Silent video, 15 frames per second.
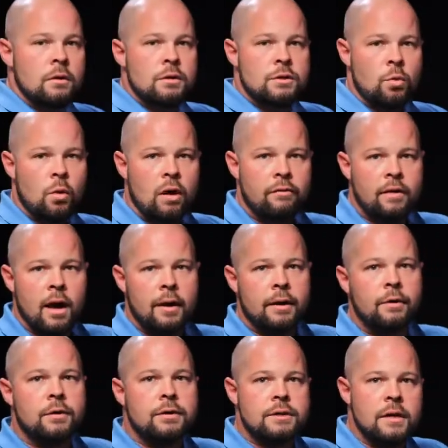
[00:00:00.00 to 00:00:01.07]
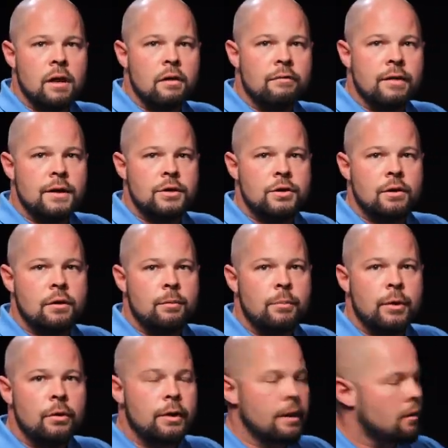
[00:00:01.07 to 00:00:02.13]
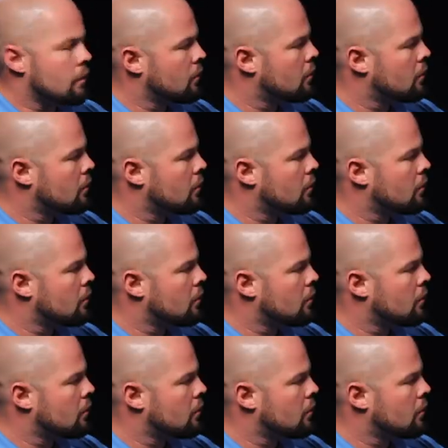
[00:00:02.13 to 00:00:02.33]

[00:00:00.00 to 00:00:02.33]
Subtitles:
So what I've got here is an elevation of the building.